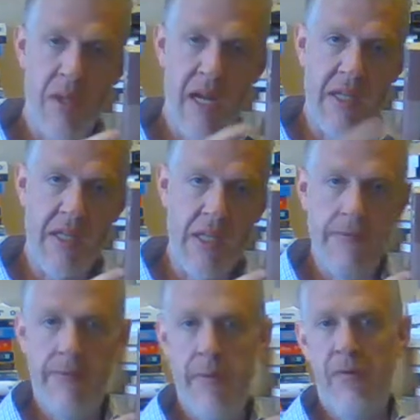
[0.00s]
three
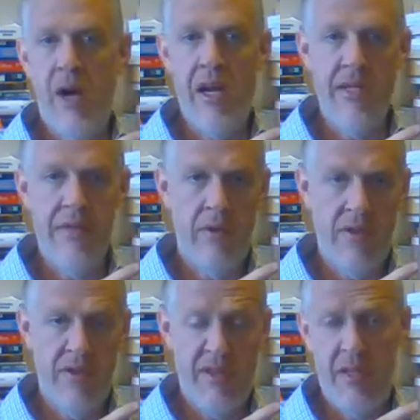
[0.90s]
nineteen from Varieties of
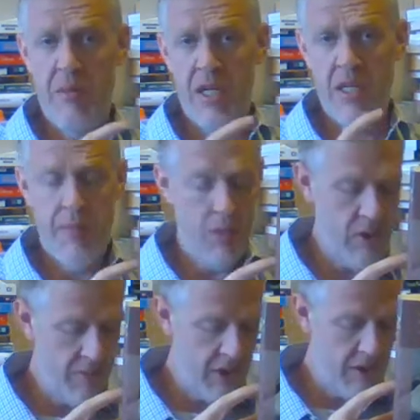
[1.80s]
Religious Experience by
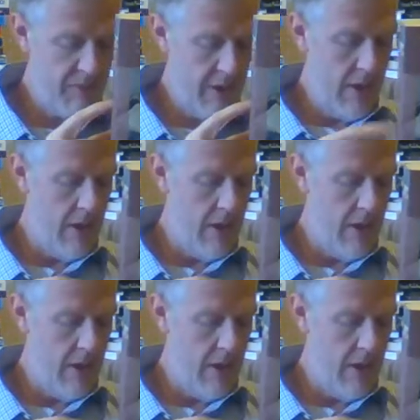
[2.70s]
William James.